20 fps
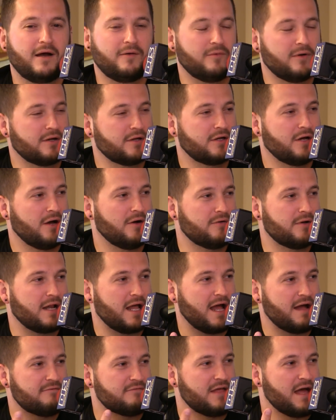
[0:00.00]
go and
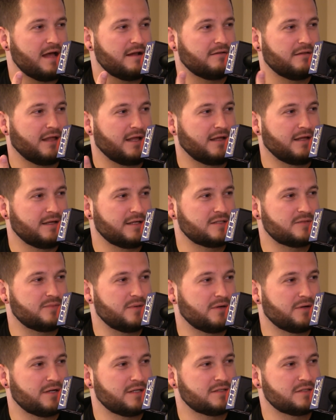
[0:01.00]
have that like
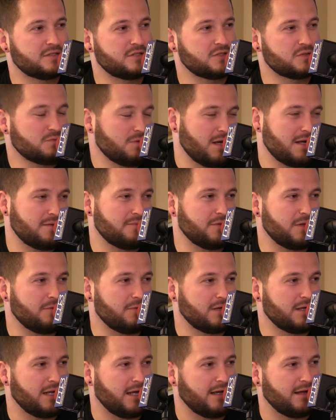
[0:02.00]
experience just randomly
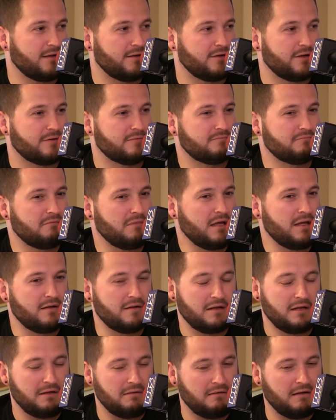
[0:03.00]
one day. Yeah. I don't know.
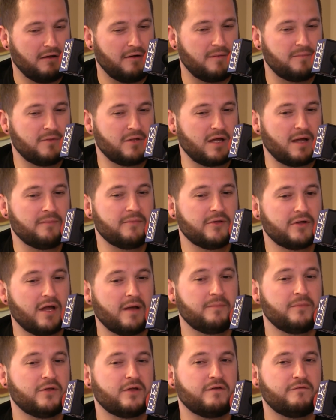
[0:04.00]

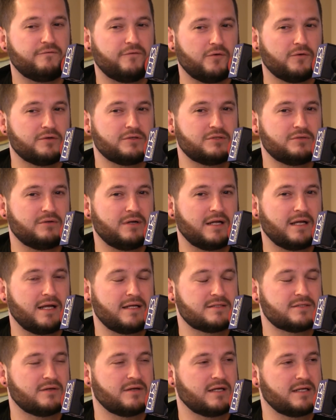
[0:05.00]
I'm looking forward to it, I
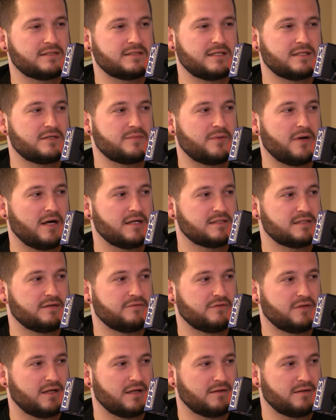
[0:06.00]
guess. So I guess that's a positive thing.